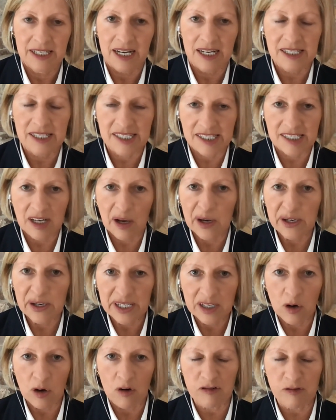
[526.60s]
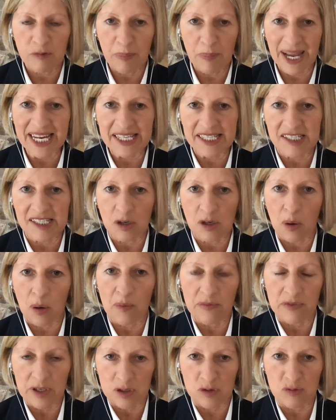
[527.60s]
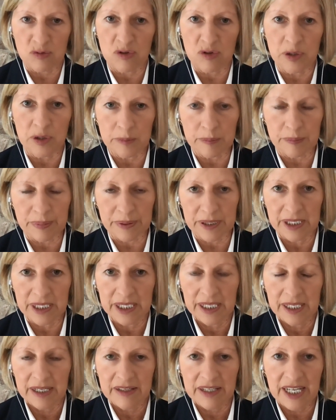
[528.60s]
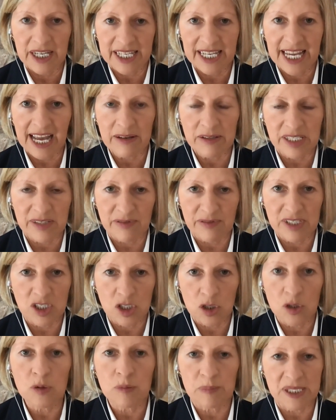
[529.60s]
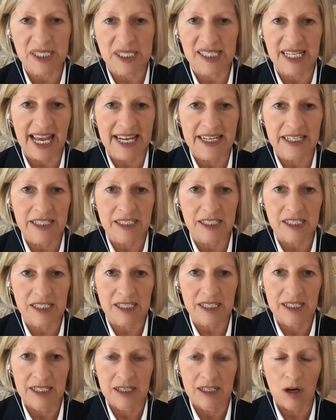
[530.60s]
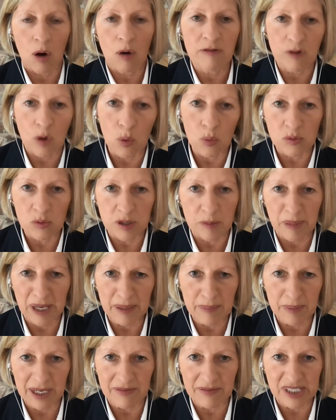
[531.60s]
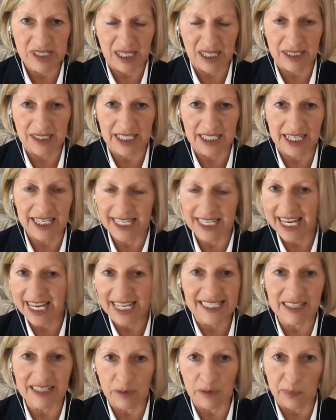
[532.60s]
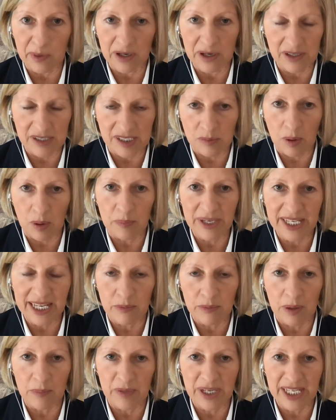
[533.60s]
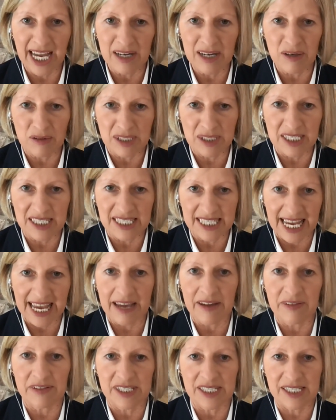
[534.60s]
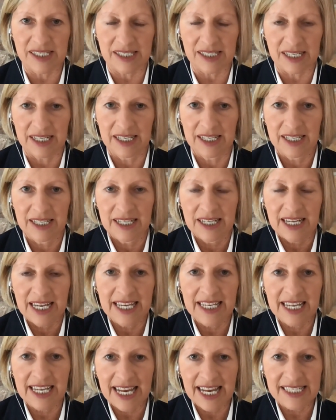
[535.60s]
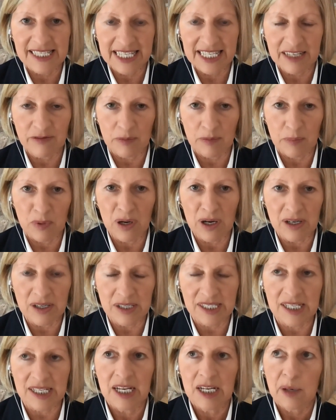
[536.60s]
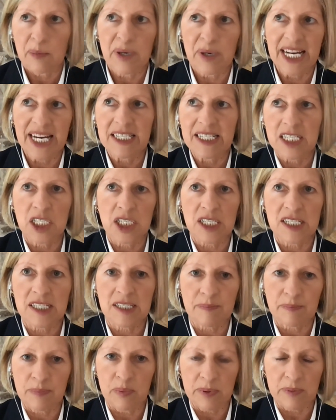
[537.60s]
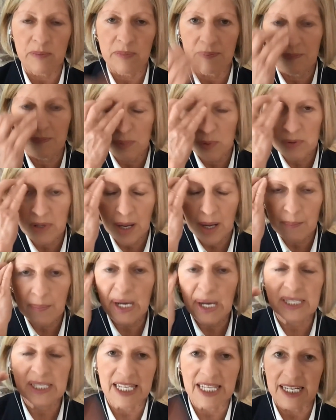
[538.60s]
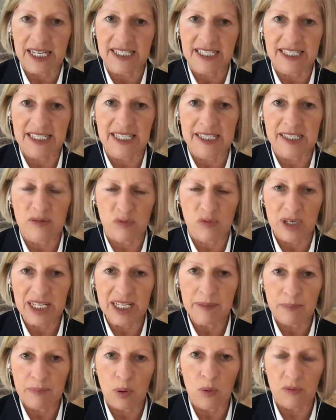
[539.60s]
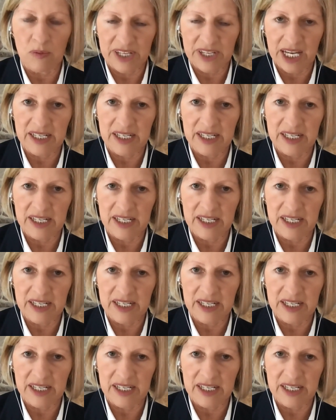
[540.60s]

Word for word: are starting off based on the group that accounts for two percent of all the people in the study. It gets even worse. When we, when we get on to deaths, it gets even worse. We need to just, we, we'll come back to that because this is really important, the